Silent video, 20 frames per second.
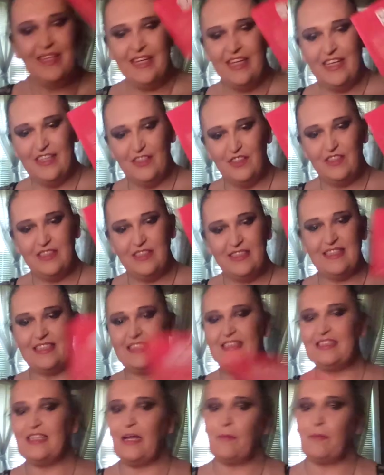here's
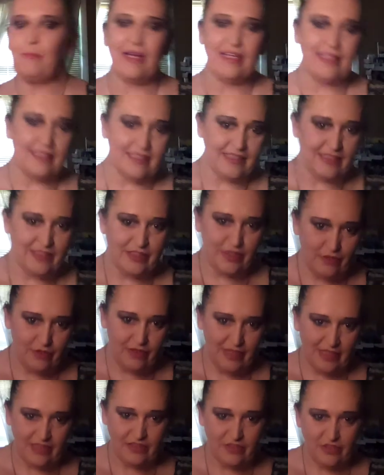the step I didn't do
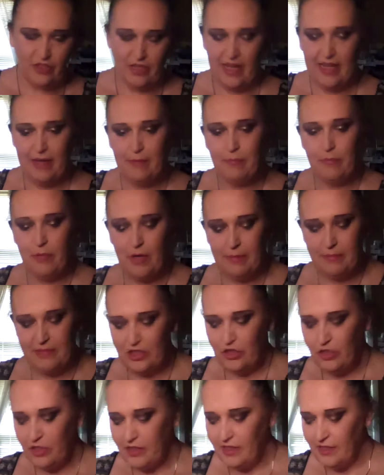yesterday and
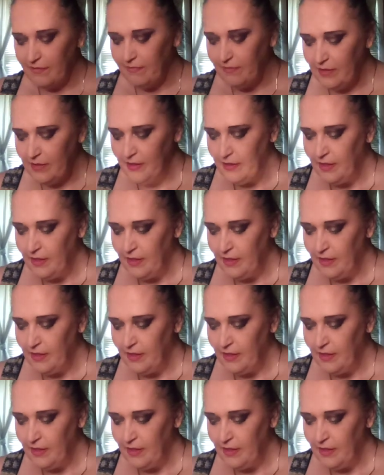probably should have.